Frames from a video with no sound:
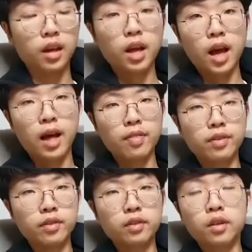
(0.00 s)

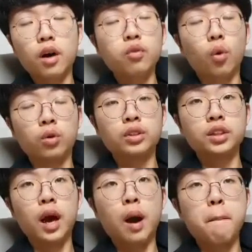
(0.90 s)
and, of course,
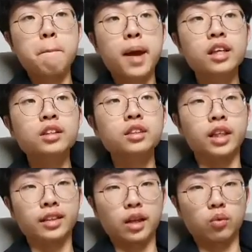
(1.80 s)
a
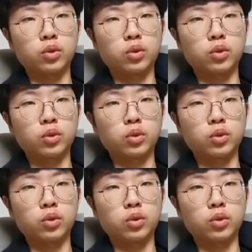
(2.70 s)
painting that was